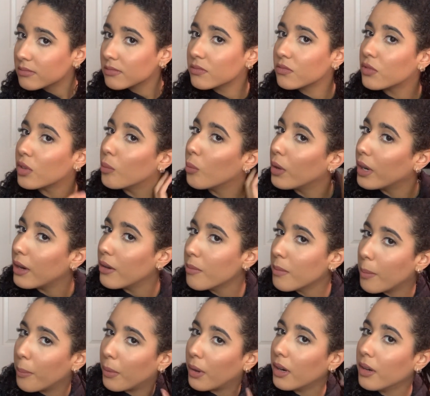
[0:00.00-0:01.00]
from what I
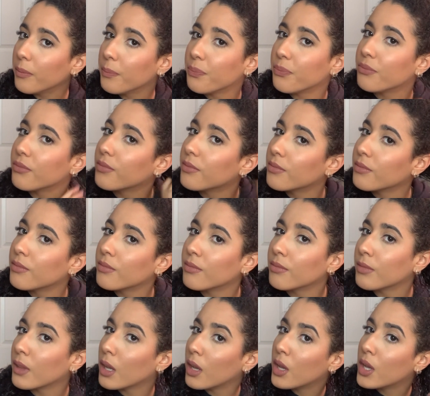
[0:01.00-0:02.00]
remember.
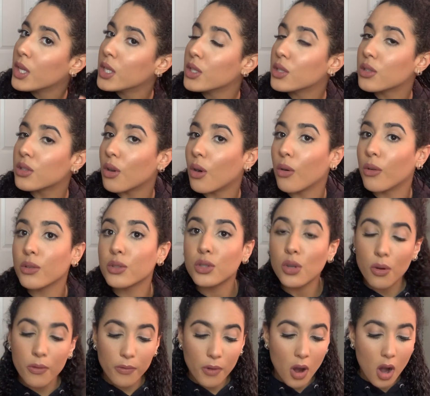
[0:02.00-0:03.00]
So
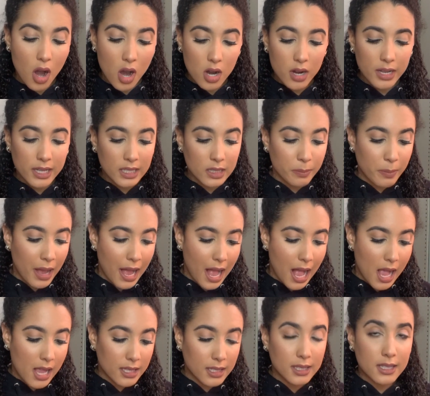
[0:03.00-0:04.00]
far it's
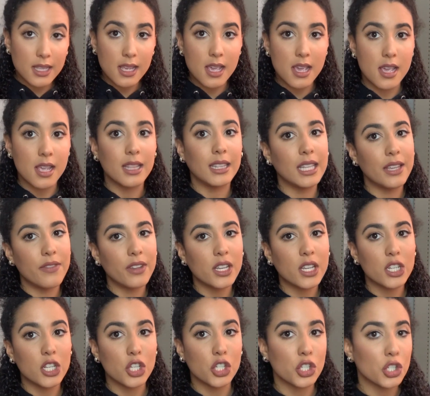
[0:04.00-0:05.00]
passed the leave-in
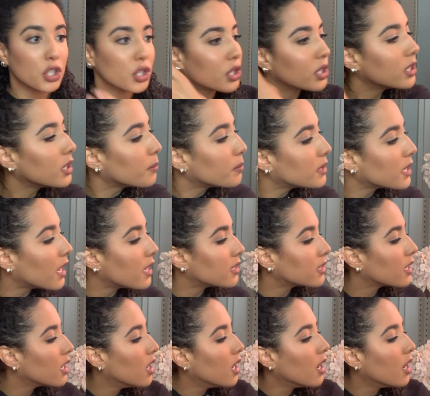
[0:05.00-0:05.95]
conditioner slip test.